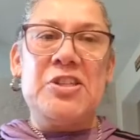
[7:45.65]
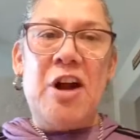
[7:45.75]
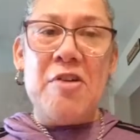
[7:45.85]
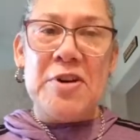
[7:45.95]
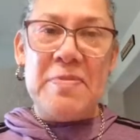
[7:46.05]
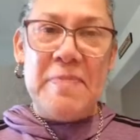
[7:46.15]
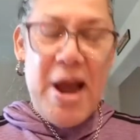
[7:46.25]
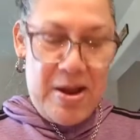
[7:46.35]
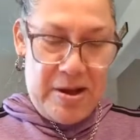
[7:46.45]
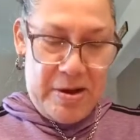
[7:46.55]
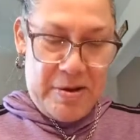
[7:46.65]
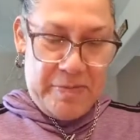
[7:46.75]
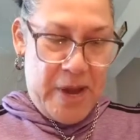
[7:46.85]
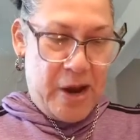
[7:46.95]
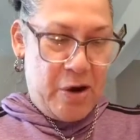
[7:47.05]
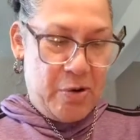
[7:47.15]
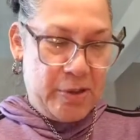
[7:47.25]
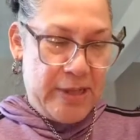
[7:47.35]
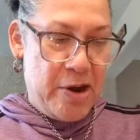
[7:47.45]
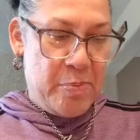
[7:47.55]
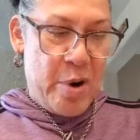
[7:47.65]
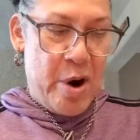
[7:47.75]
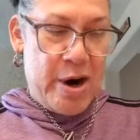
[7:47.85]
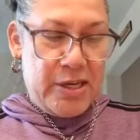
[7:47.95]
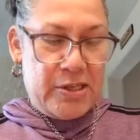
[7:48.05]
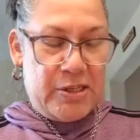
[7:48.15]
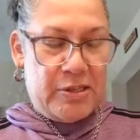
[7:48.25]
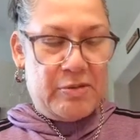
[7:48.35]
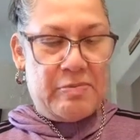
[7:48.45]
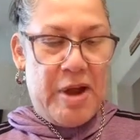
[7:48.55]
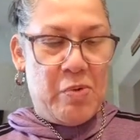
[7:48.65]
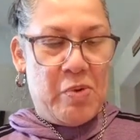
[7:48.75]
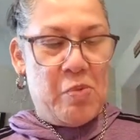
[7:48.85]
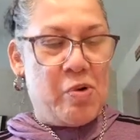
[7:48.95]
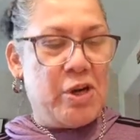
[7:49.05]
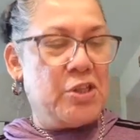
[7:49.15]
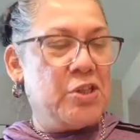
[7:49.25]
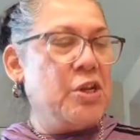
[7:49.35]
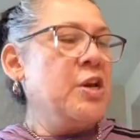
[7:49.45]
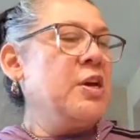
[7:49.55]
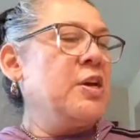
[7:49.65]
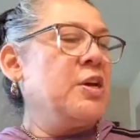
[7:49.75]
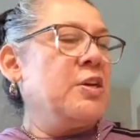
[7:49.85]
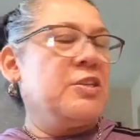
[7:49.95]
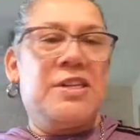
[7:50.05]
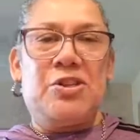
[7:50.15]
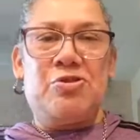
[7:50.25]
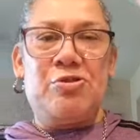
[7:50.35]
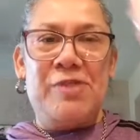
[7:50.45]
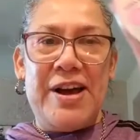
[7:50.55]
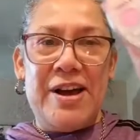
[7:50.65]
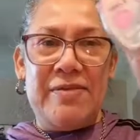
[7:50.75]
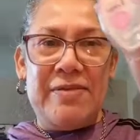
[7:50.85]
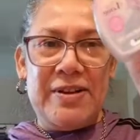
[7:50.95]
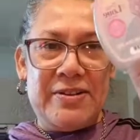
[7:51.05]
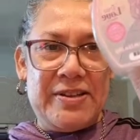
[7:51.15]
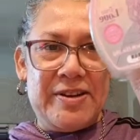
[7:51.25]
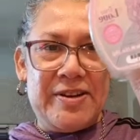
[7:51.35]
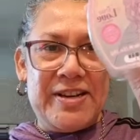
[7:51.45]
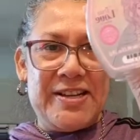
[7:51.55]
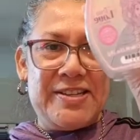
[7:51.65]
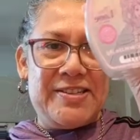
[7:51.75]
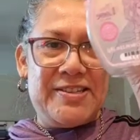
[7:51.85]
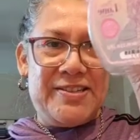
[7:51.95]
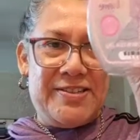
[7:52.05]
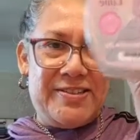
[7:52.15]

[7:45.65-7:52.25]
are all with my, I closed out a party, so my rewards. See, True Love. There it is.